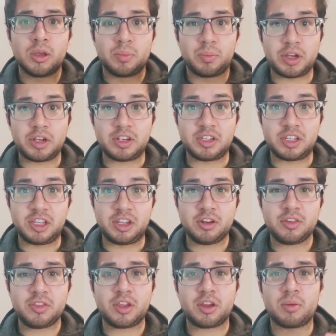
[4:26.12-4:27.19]
but in
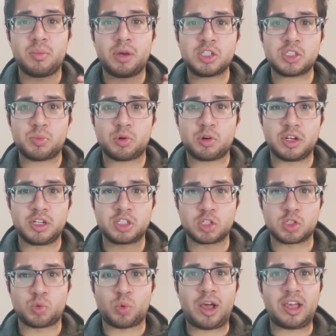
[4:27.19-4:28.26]
here they are much more
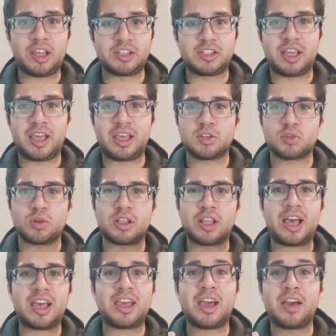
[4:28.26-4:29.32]
intertwined and
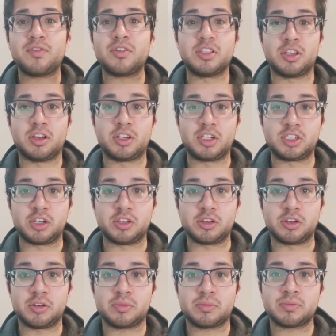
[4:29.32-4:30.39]
rely heavily on each
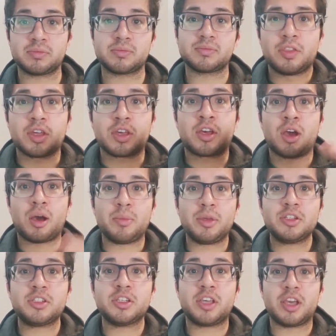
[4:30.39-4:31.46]
other. The
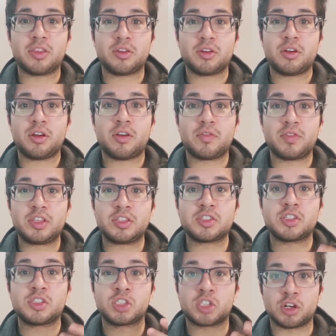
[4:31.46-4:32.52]
coming together of
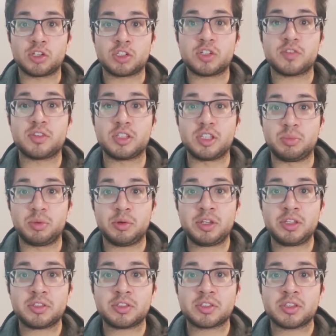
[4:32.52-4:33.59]
this Church of
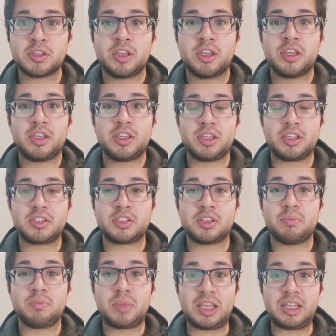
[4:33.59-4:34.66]
Leibowitz is to
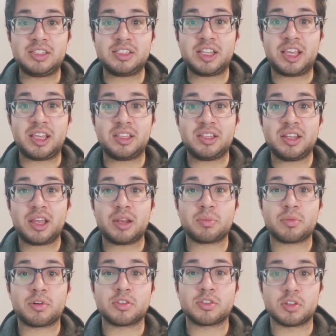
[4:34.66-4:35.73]
maintain and
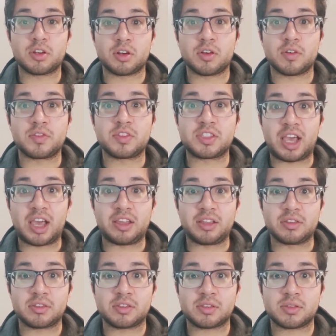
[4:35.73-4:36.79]
preserve
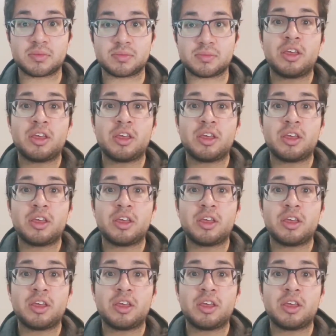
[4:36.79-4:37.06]
science.